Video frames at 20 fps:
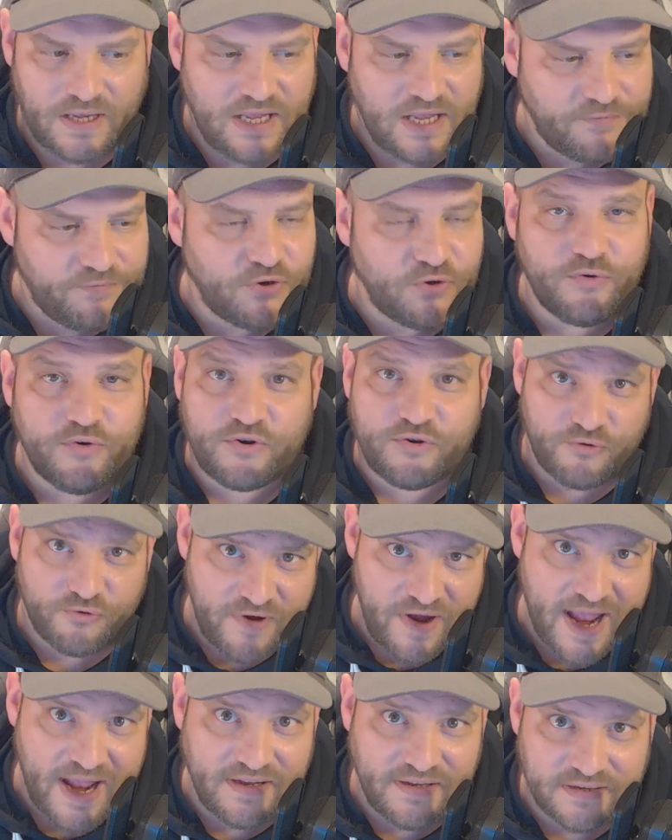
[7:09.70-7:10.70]
If you're a
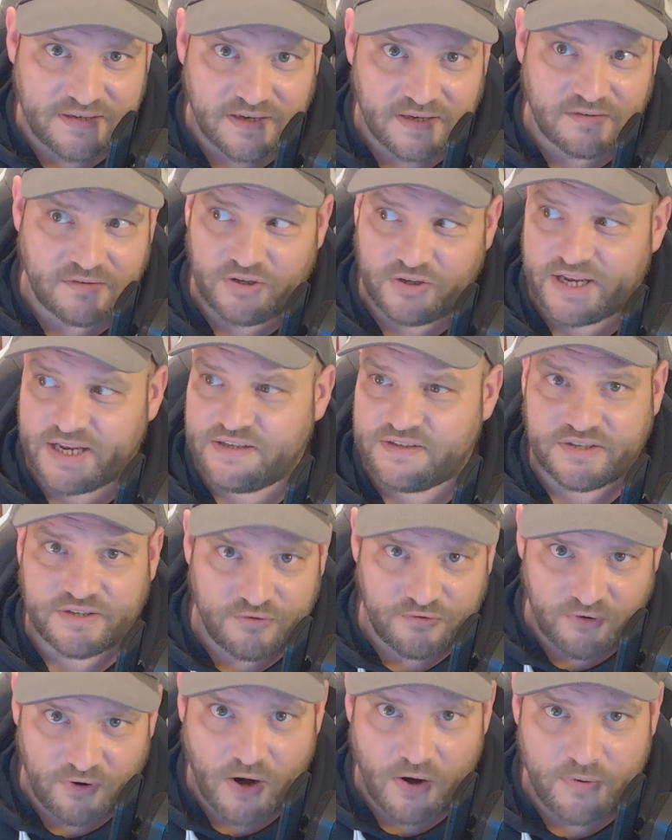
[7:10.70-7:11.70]
creator looking to
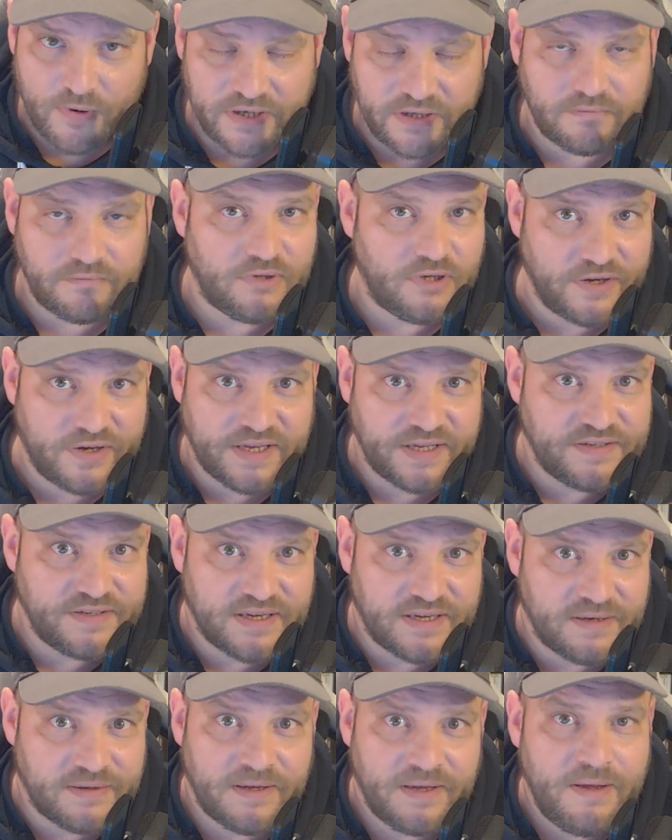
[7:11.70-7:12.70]
grow and looking
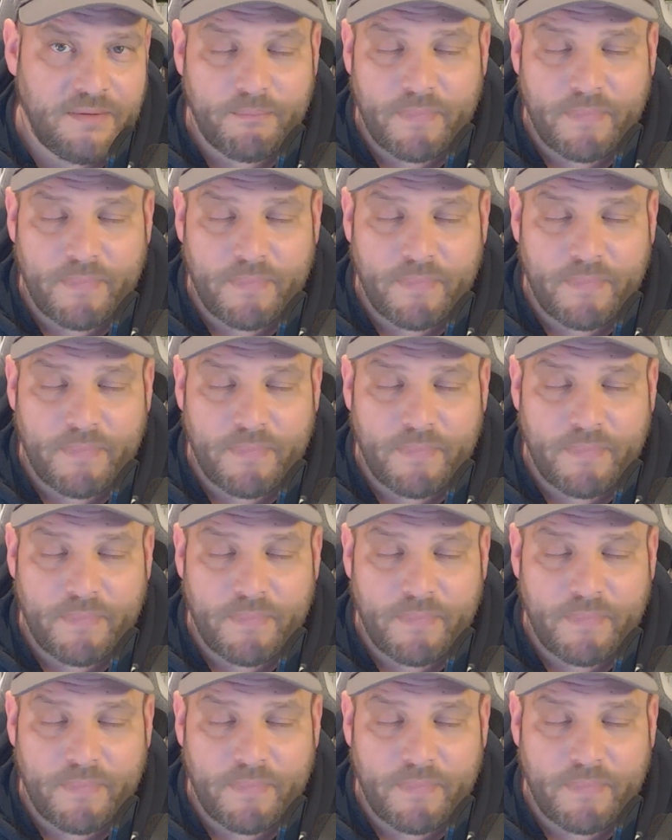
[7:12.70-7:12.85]
to